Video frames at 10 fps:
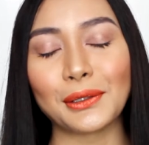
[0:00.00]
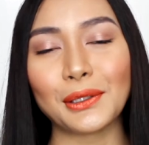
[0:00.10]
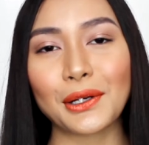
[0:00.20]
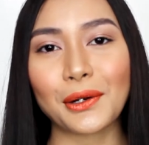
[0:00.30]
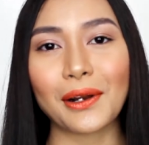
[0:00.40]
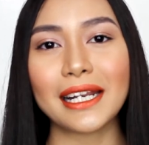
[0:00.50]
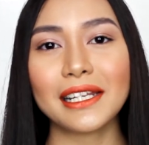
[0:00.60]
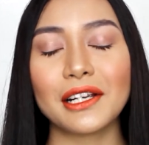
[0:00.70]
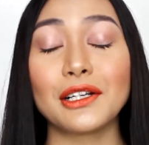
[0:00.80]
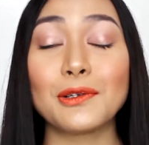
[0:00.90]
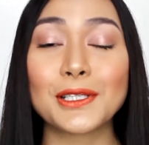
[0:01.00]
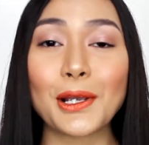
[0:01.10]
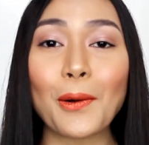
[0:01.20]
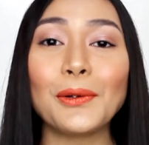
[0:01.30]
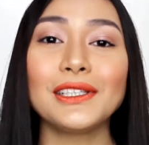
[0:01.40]
look right here
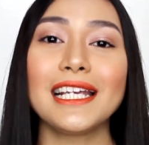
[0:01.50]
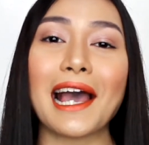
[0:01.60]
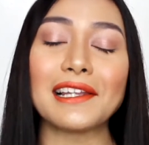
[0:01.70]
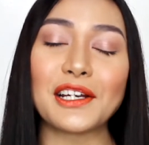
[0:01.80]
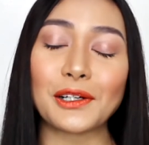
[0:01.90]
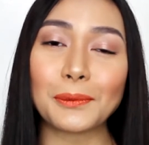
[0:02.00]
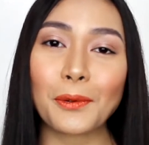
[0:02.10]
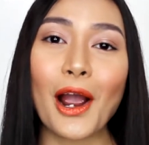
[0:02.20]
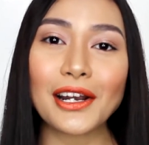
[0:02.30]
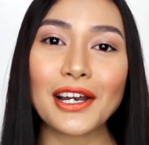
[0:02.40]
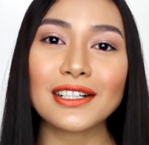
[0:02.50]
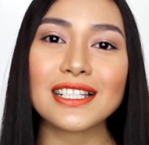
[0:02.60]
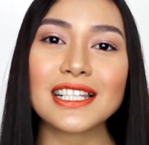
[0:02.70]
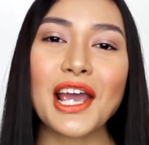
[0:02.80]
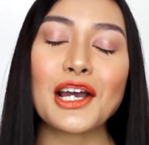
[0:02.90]
using only LA Girl
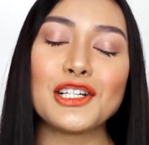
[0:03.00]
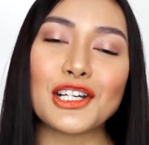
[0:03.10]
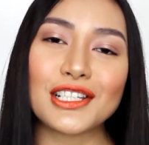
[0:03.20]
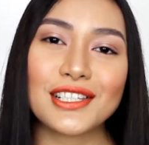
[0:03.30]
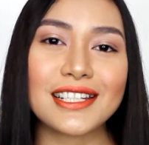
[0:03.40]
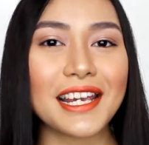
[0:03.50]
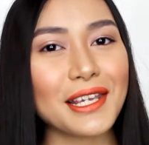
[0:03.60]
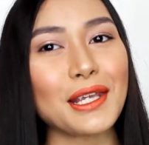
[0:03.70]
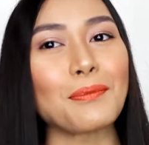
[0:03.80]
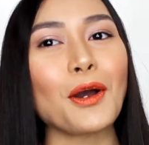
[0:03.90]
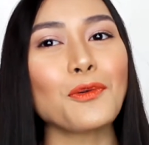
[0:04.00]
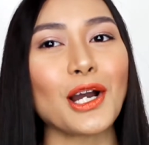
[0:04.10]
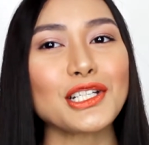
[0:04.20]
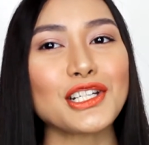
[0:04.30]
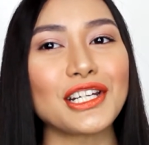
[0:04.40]
products, just keep on
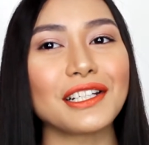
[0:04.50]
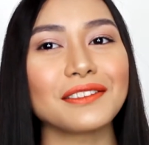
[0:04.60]
watching.